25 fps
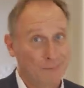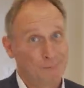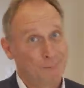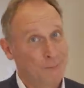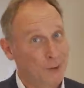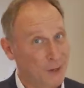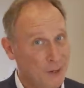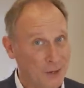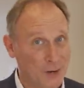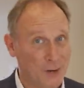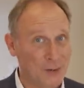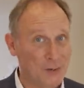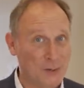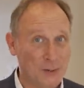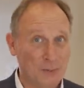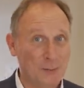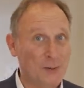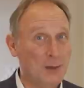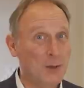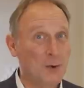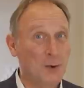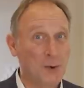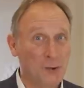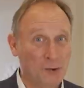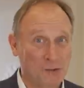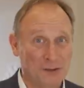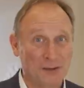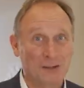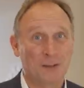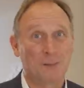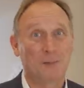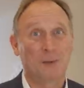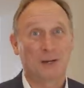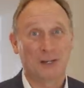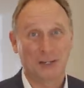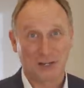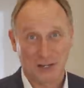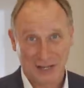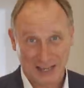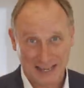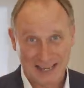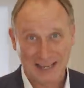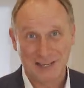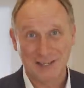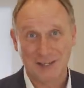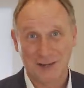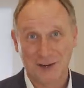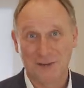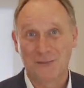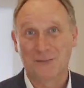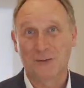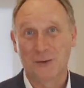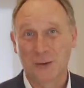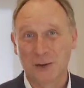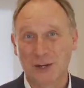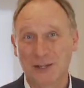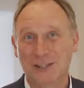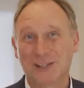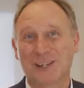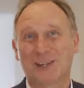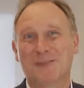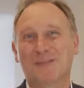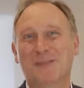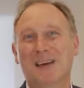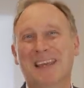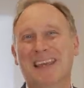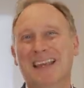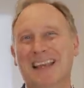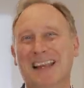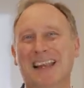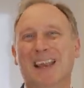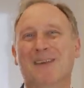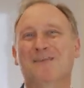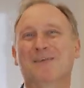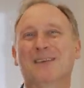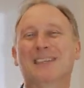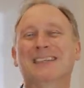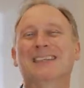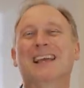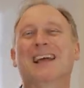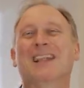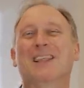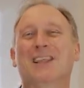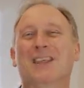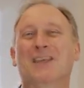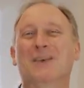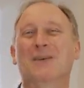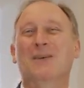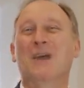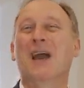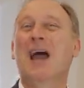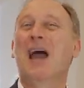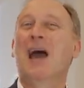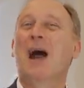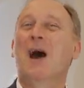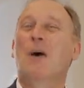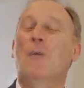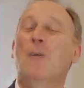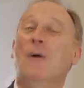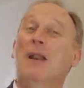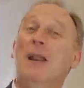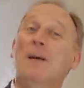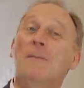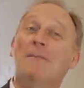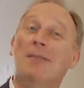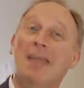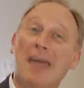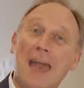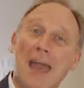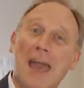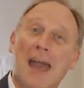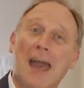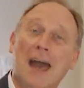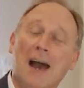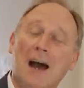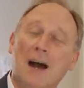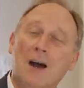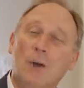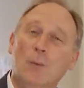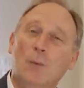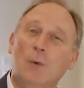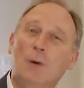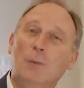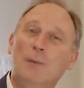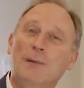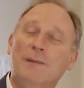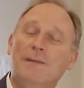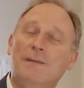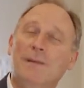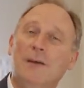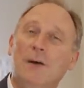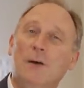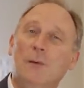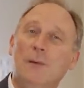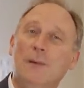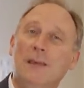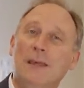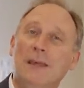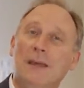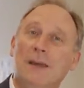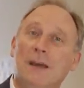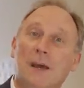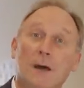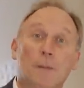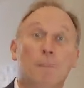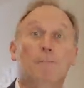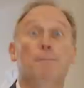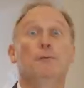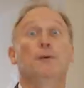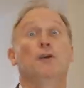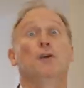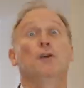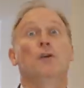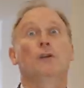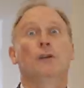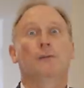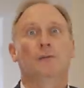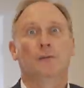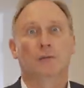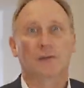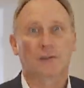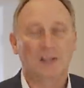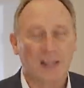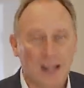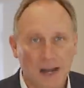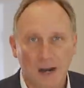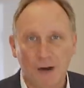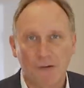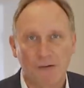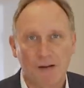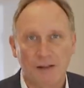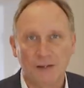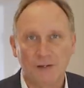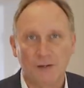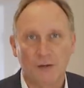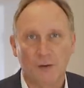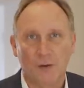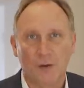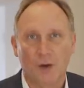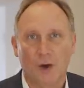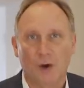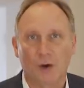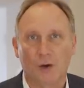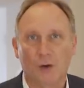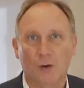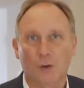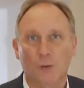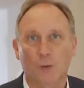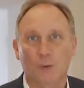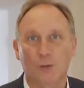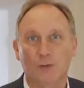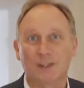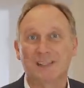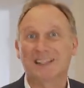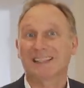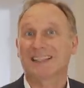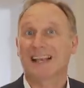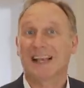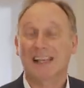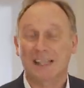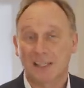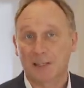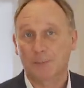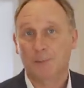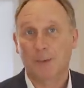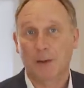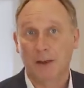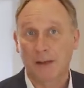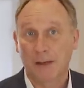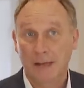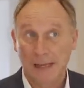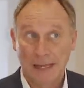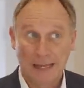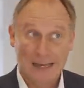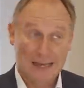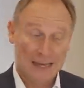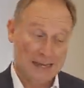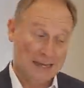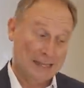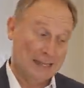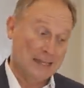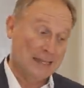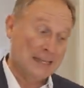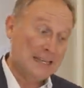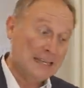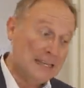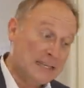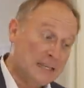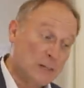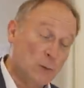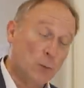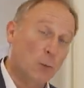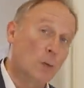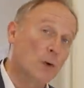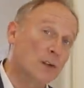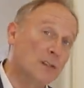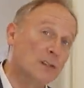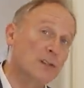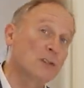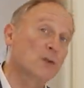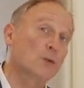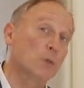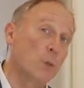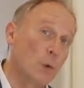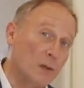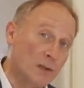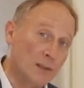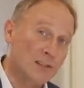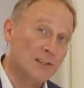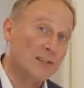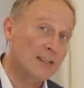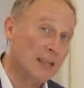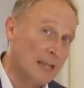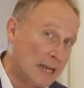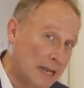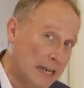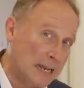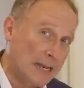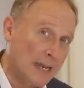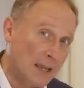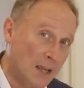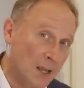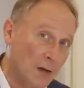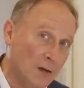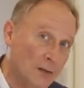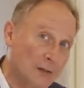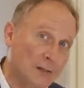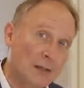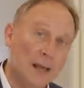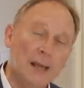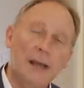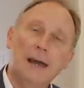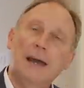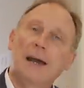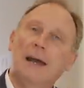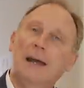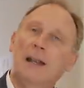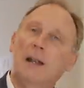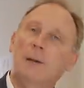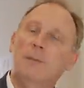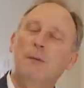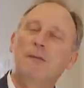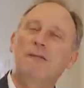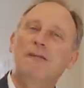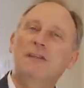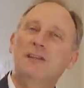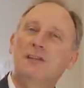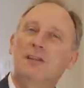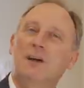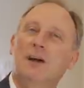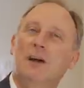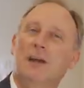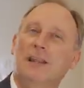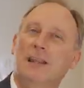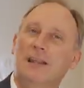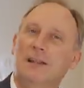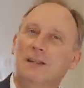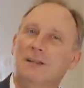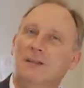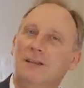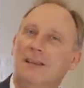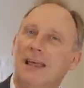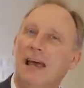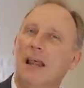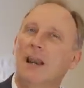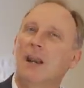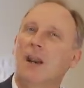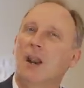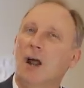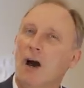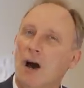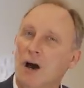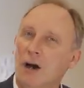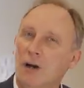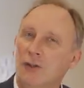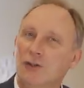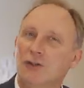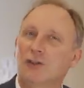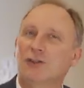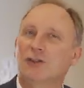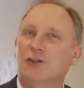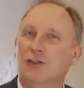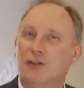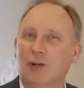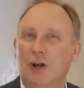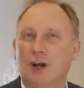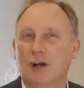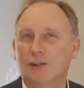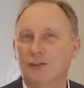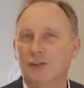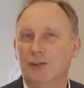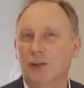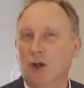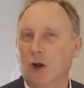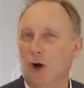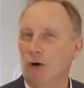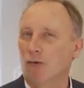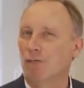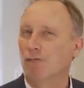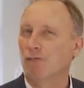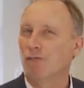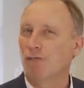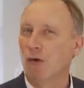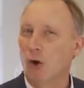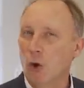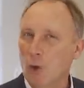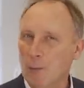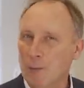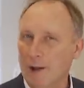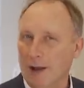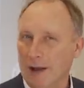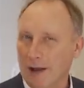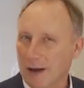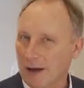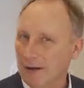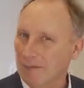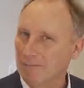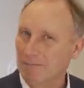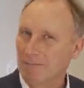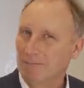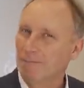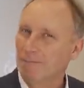Monaco to Mallorca is a much easier voyage to make, let me tell you. And when I'm there, we'll be filming a beautiful San Lorenzo yacht called Saspa, at least one swan sailing yacht, and I'll be returning to that large charter yacht Roma I